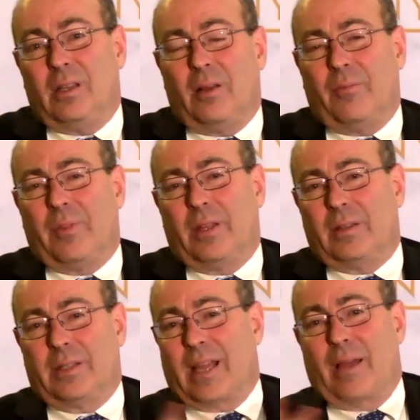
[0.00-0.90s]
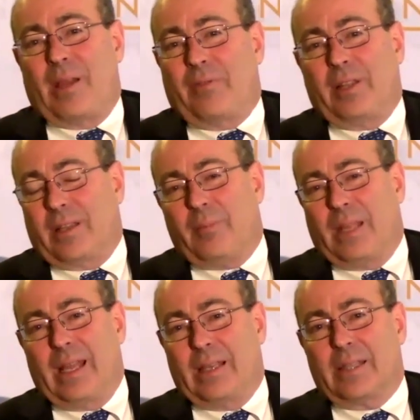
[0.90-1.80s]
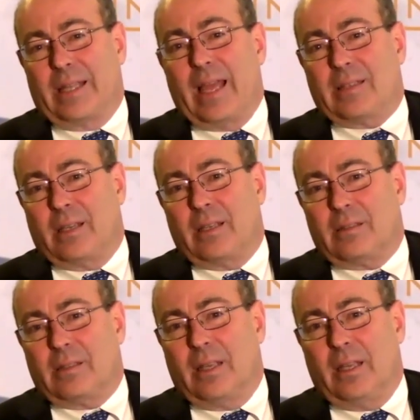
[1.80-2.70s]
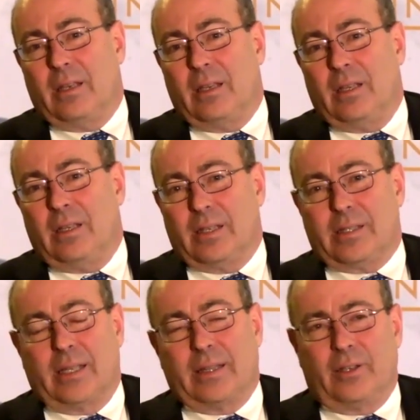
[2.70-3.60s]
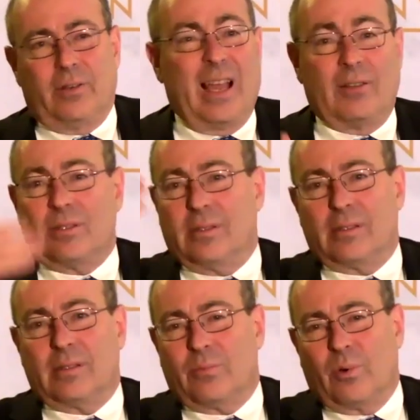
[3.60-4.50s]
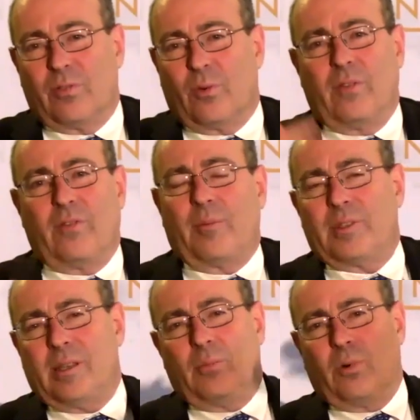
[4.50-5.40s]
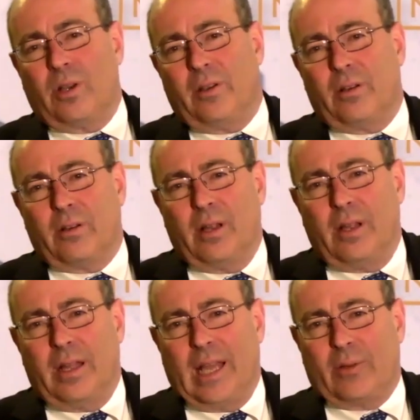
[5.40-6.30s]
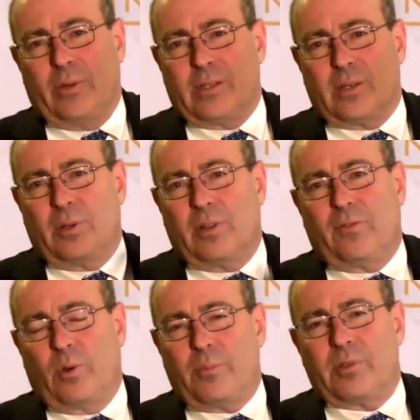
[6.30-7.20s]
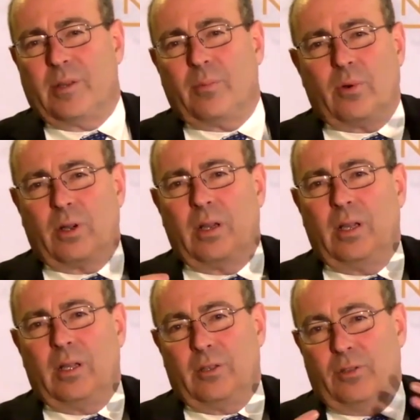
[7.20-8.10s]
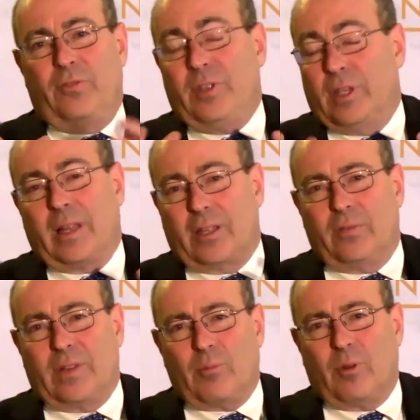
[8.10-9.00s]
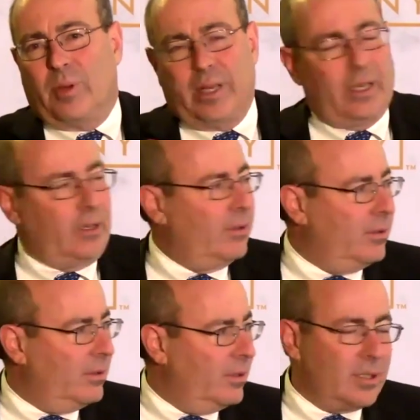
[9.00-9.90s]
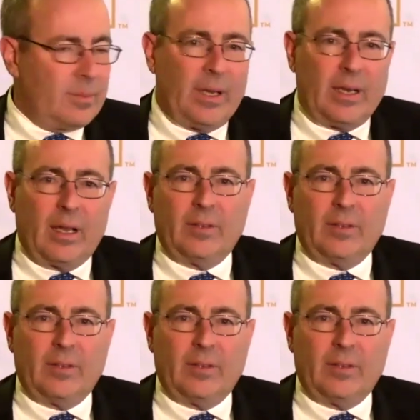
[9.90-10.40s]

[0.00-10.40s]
The top half of the economy has the assets, and the extent that your house is worth 45% more and your equities are worth 40% more, you feel like you've got more money and you'd spend